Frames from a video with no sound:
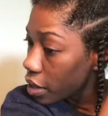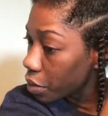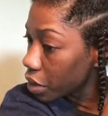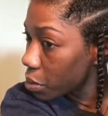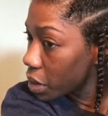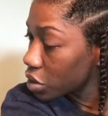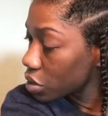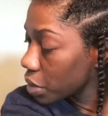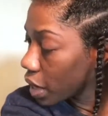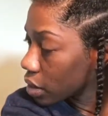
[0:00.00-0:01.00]
We're gonna make
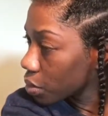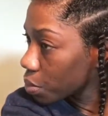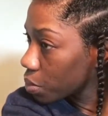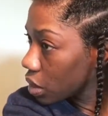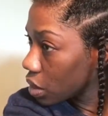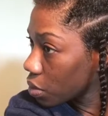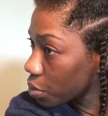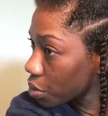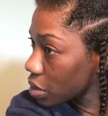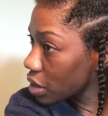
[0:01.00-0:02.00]
sure you got the
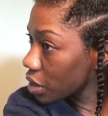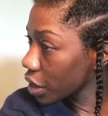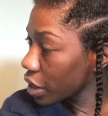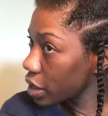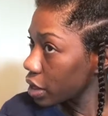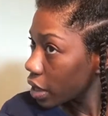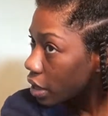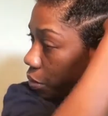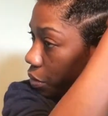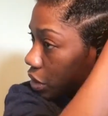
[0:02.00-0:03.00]
roots in there
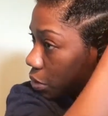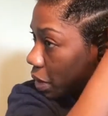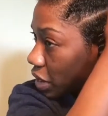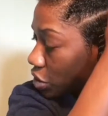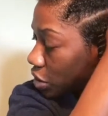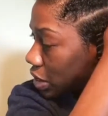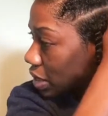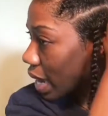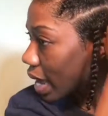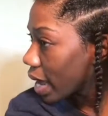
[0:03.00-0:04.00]
good, and we're gonna make sure it's
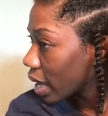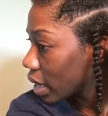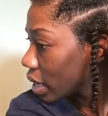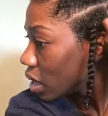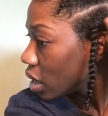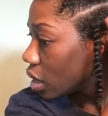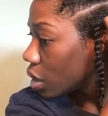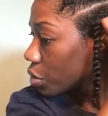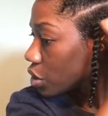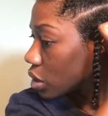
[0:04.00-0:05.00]
tight,
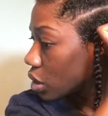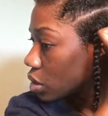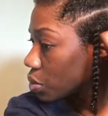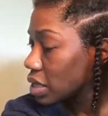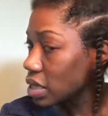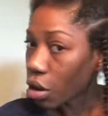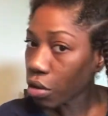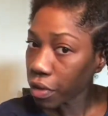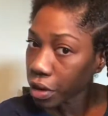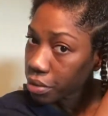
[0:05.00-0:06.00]
and we're just gonna twist
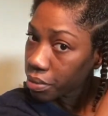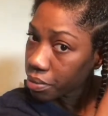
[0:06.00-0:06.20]
over.